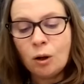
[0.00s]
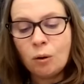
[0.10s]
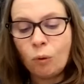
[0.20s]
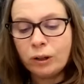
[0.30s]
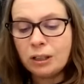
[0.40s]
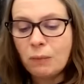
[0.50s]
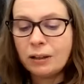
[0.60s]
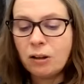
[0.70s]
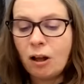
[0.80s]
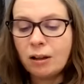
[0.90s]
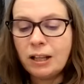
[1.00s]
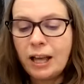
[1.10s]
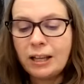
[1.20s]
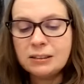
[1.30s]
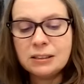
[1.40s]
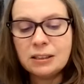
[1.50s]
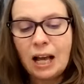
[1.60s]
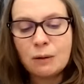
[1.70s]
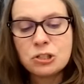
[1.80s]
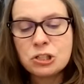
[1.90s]
More than my long legs,
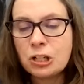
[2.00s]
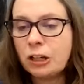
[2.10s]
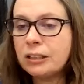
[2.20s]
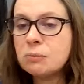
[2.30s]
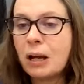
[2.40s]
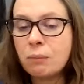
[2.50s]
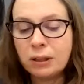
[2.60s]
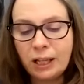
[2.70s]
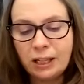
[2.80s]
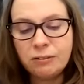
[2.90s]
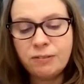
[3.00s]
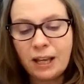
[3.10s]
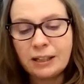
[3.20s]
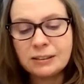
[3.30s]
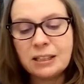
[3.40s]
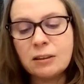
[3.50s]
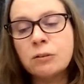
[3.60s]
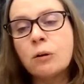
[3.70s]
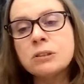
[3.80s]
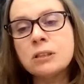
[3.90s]
I'm sure it's my plain face that
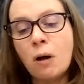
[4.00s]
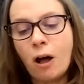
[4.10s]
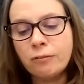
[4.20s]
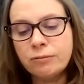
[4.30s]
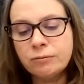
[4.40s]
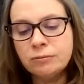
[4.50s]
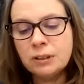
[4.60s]
throws them off.